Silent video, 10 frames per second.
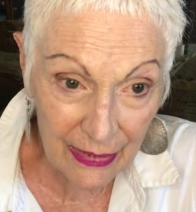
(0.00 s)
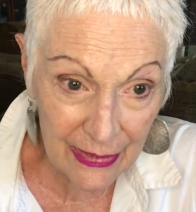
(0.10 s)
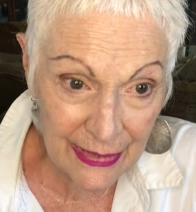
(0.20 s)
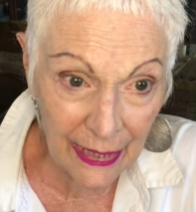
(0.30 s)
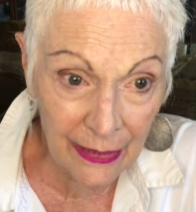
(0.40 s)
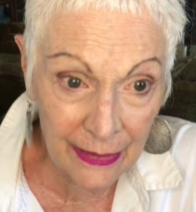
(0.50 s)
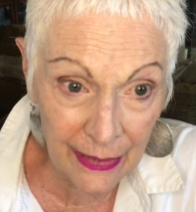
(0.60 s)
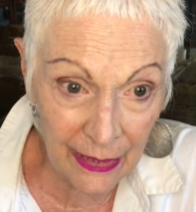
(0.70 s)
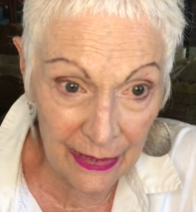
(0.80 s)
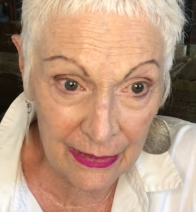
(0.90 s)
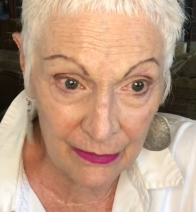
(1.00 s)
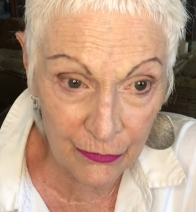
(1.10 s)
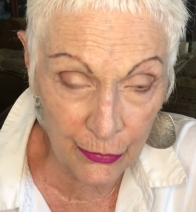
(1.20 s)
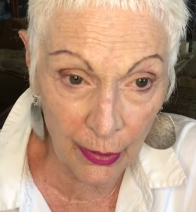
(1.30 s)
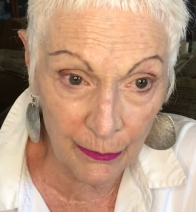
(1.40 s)
The second thing is, if
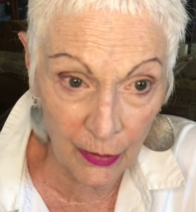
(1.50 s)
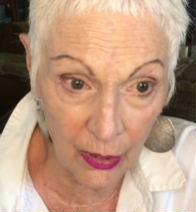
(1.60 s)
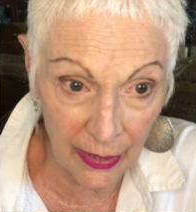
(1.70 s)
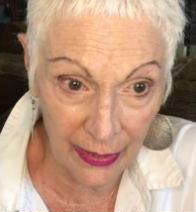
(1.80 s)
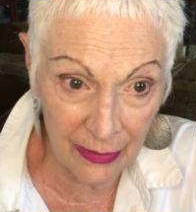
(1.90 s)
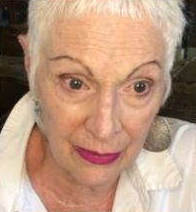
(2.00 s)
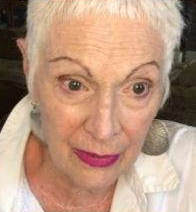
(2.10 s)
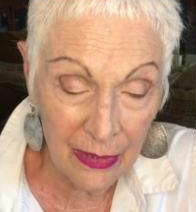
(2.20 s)
Trump got in,